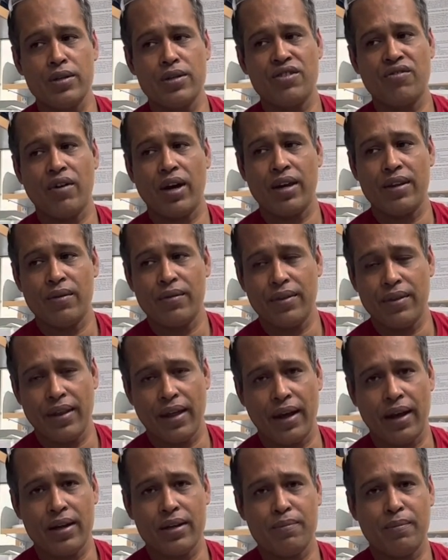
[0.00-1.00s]
Try
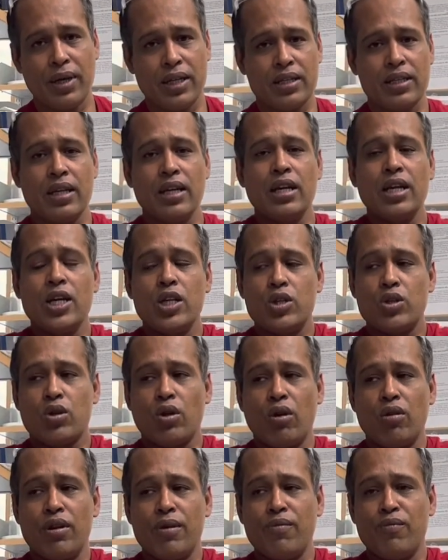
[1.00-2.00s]
that, but
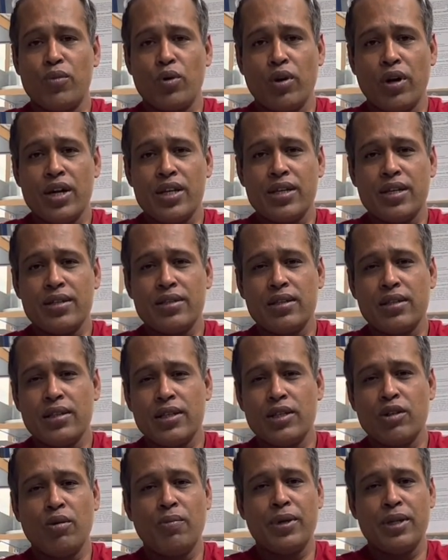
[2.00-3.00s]
toluene polarity is a
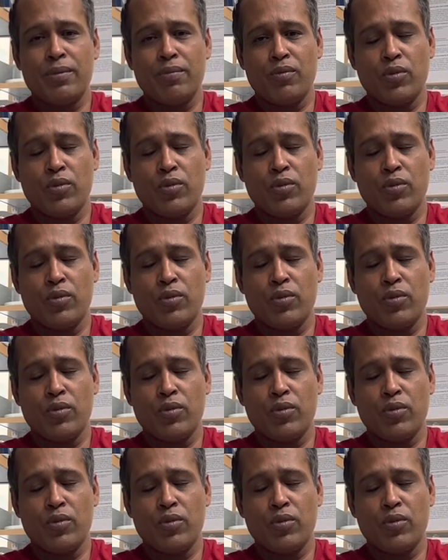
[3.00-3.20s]
little bit